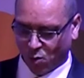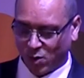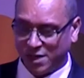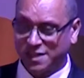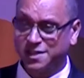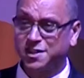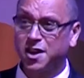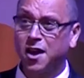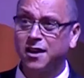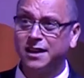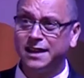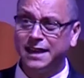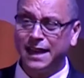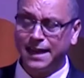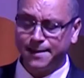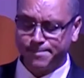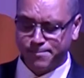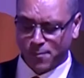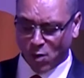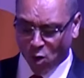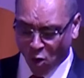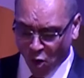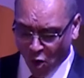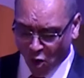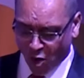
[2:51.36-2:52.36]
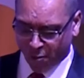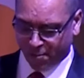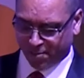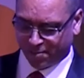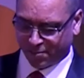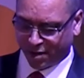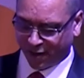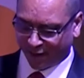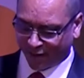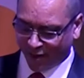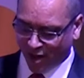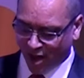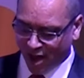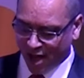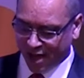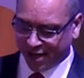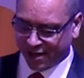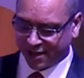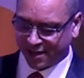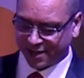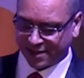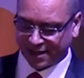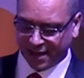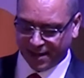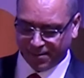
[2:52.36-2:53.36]
We certainly need more
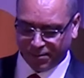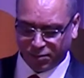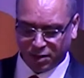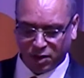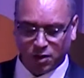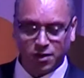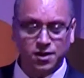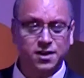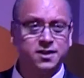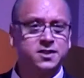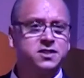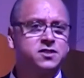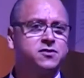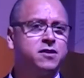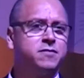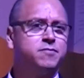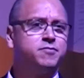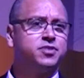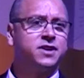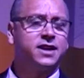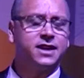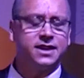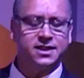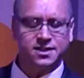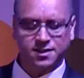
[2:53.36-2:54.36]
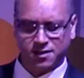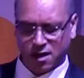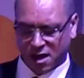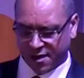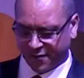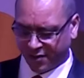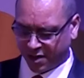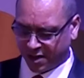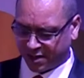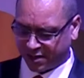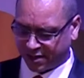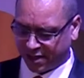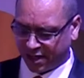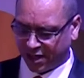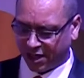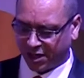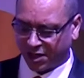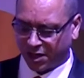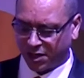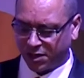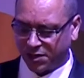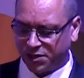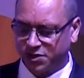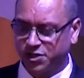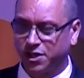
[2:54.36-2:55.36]
providers and employers to embrace diversity and
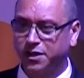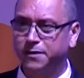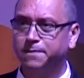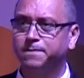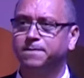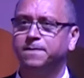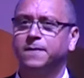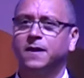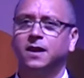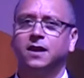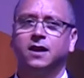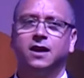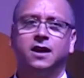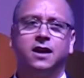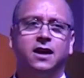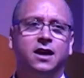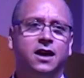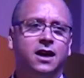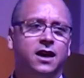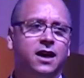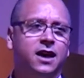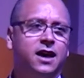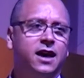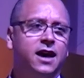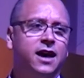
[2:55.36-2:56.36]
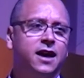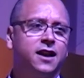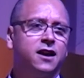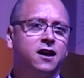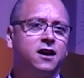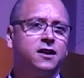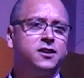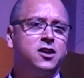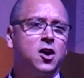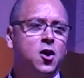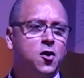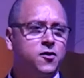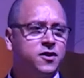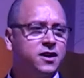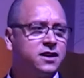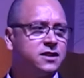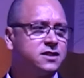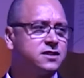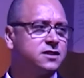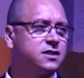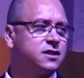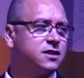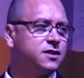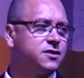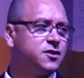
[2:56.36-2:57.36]
inclusion, and I know
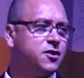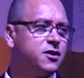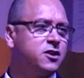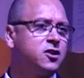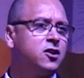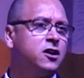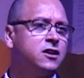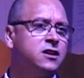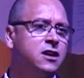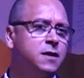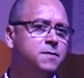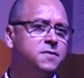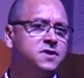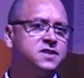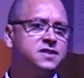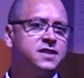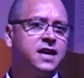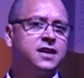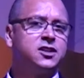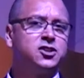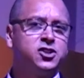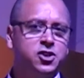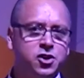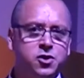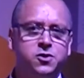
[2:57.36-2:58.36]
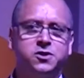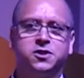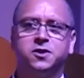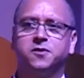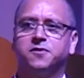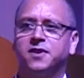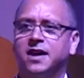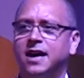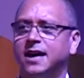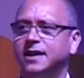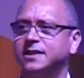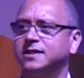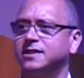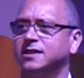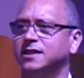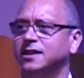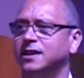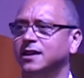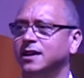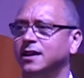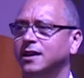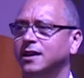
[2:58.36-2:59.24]
that there are good numbers that do that.